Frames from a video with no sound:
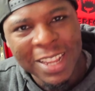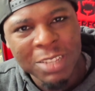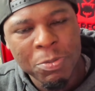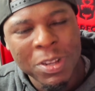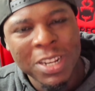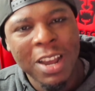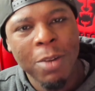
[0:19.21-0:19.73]
It's
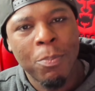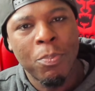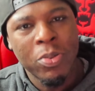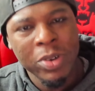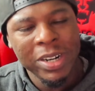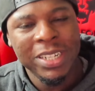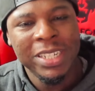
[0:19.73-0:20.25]
been a
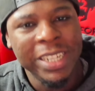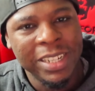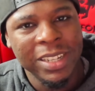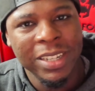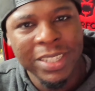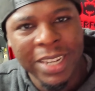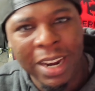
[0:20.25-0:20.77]
pretty
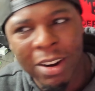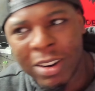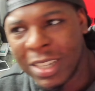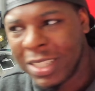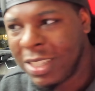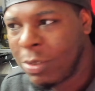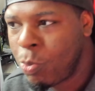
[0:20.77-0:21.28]
good year, and
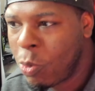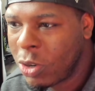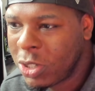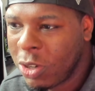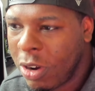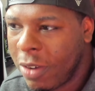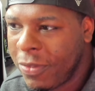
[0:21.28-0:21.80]
this is more
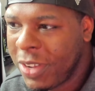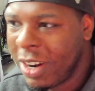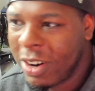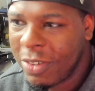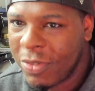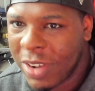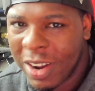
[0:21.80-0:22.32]
so a
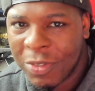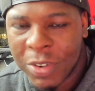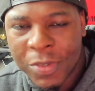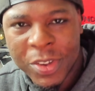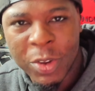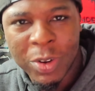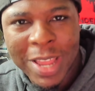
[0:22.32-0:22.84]
year of review.